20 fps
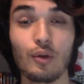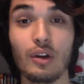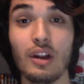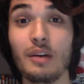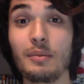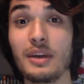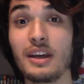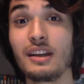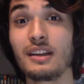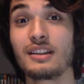
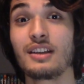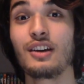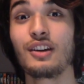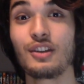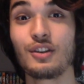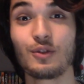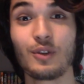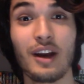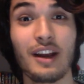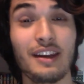I'm here to tell
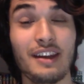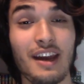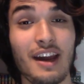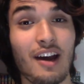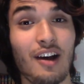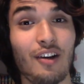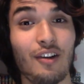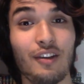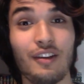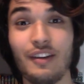you right
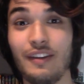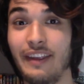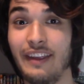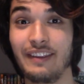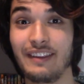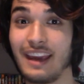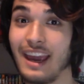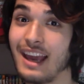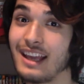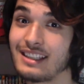now
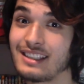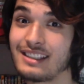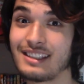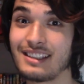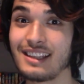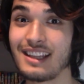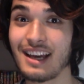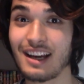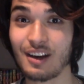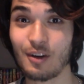that the answer
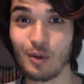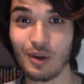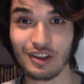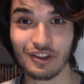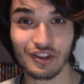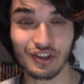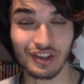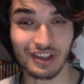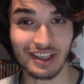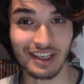to that
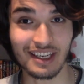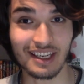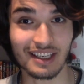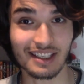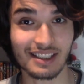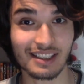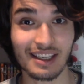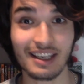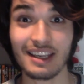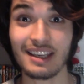question
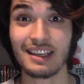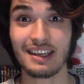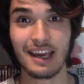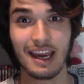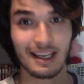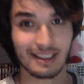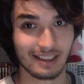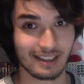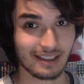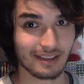is
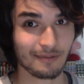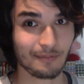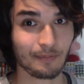yes